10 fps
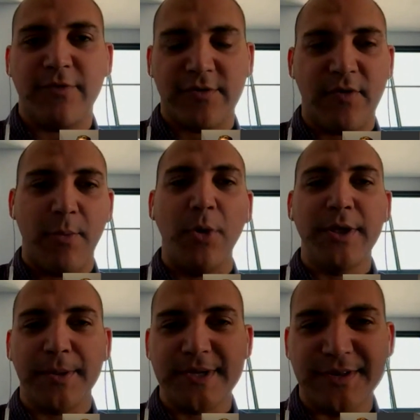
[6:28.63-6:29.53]
first of all, I'm
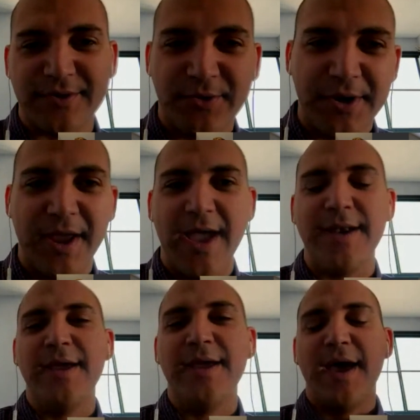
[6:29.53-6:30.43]
only on the
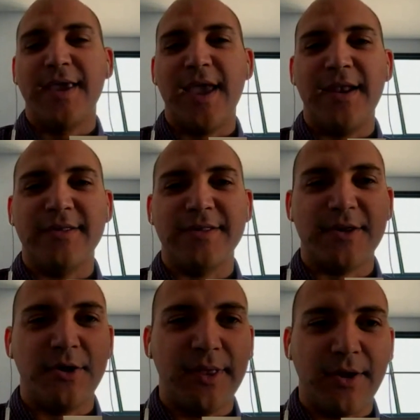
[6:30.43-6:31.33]
TC39. I can't
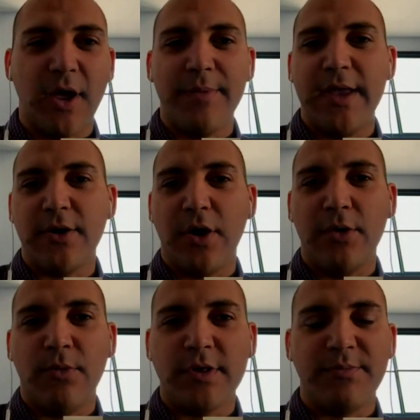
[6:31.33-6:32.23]
necessarily comment
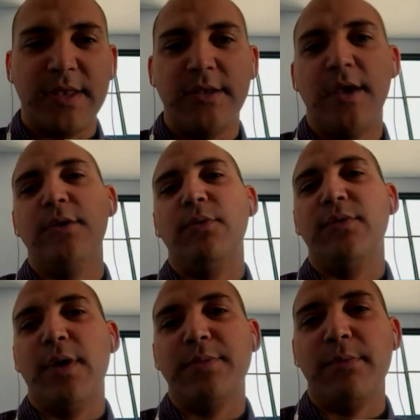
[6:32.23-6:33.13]
on what's been done
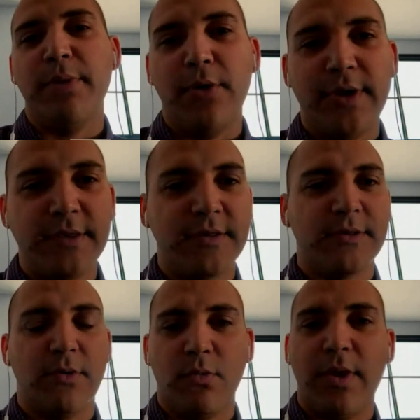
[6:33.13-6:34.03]
with web
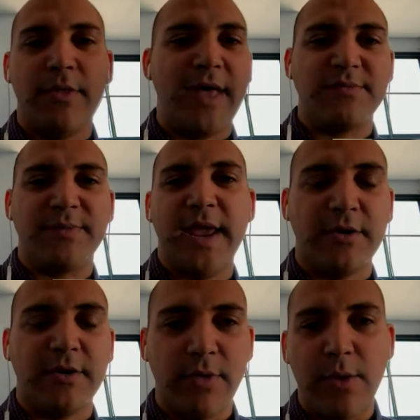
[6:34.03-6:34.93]
components or whether that's been
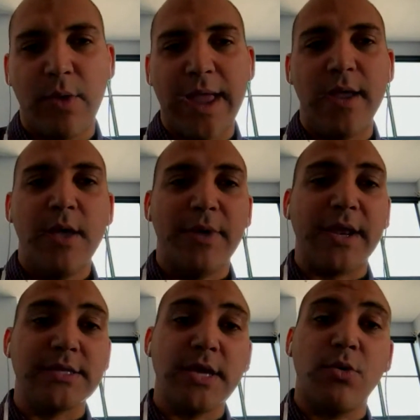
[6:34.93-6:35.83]
handled the right way, but
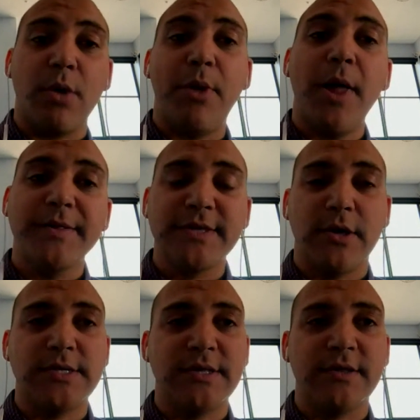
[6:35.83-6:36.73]
I can tell you our policy
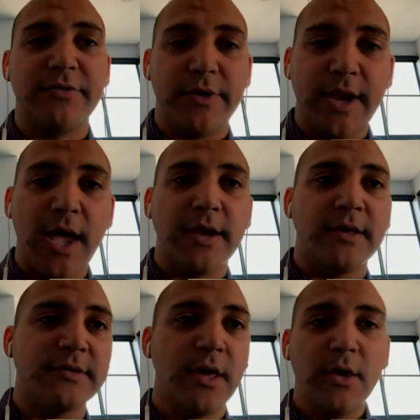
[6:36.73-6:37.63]
on TC39
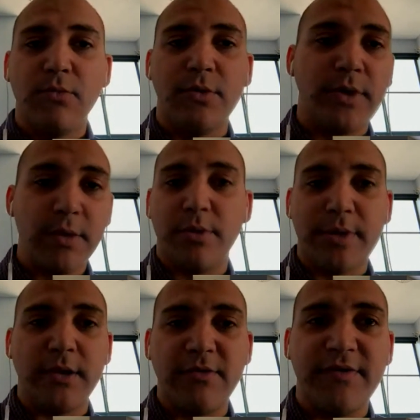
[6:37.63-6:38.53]
is when we
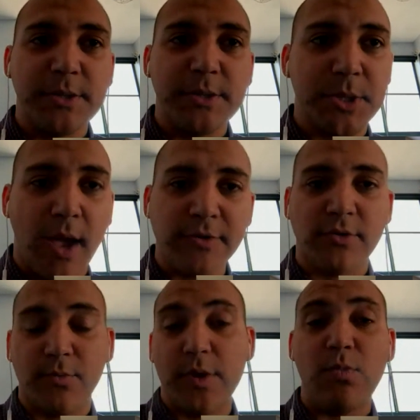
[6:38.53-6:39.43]
implement a new feature in
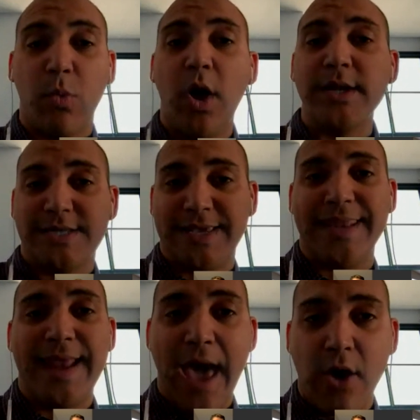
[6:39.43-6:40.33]
JavaScript, we want to
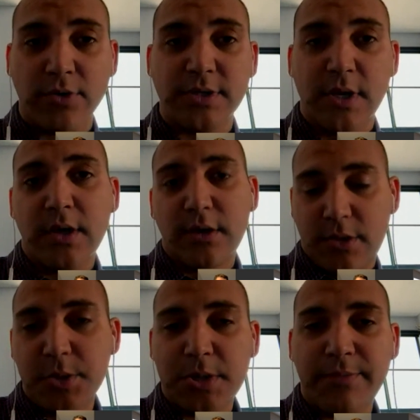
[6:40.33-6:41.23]
get it out,
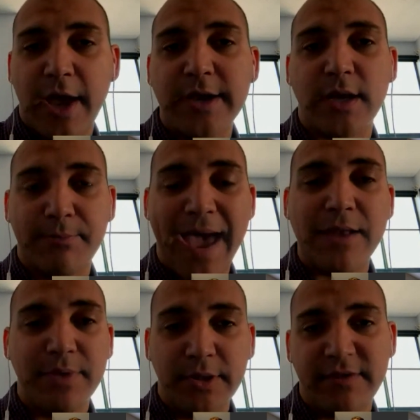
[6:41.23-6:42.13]
usually behind a
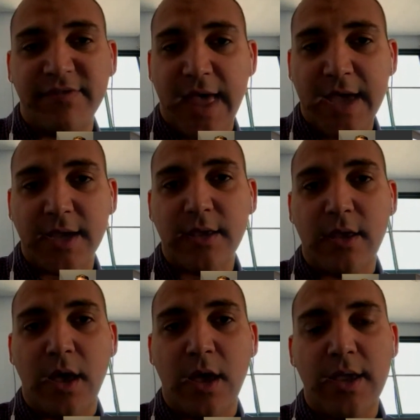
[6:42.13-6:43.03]
compatibility flag
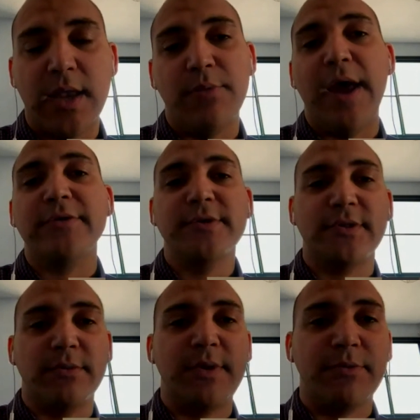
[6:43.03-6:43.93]
in a browser
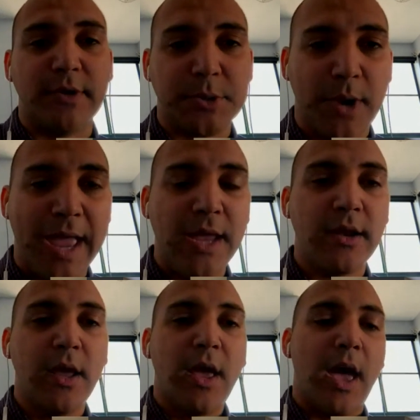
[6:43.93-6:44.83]
so that people can try it.
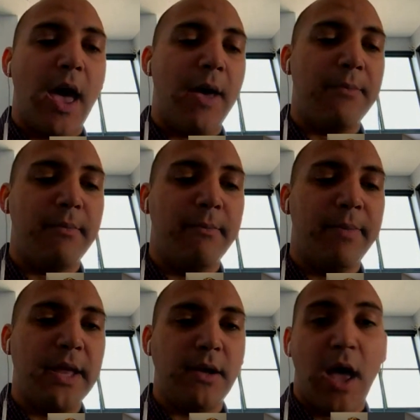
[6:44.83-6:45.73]

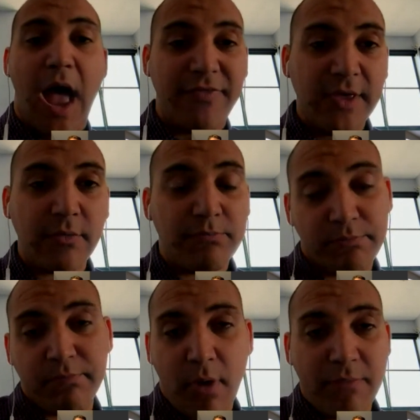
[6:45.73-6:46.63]
But I think
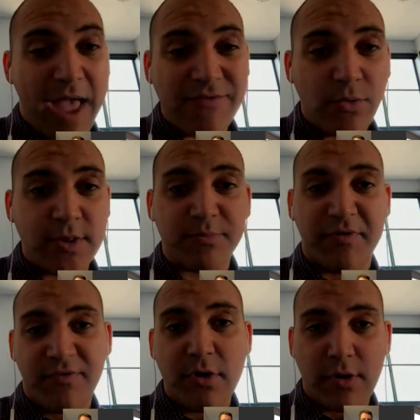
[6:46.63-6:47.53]
everyone's
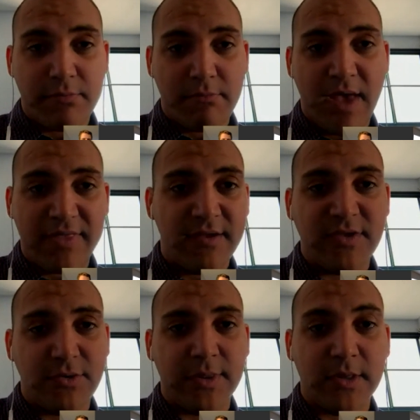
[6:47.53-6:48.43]
preferred method
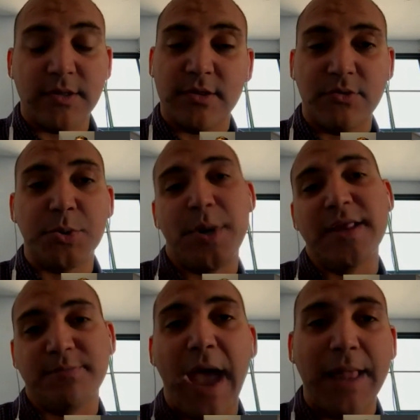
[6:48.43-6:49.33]
of doing this is through
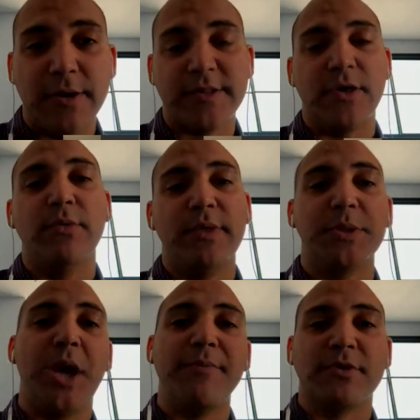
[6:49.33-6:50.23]
transpilers. So with
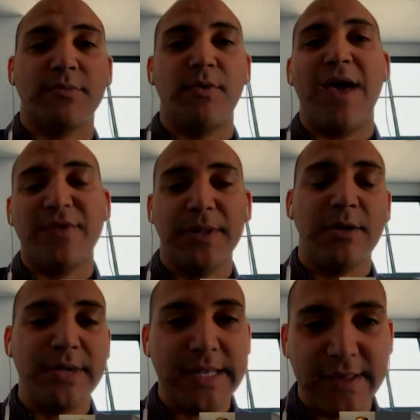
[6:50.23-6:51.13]
JavaScript, we have it a
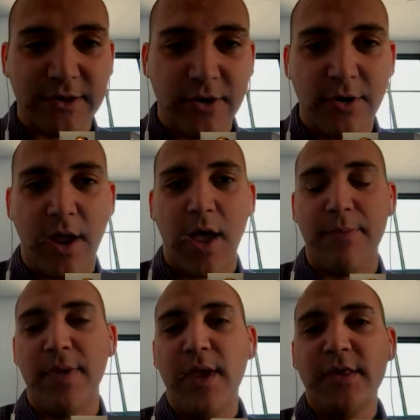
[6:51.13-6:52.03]
little bit easier.
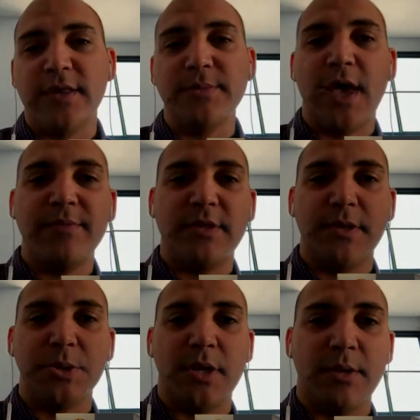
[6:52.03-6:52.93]
Sometimes in
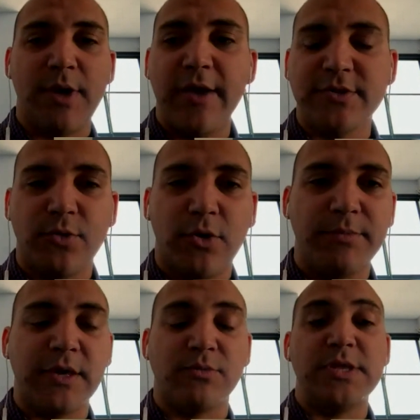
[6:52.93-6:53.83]
the browser world,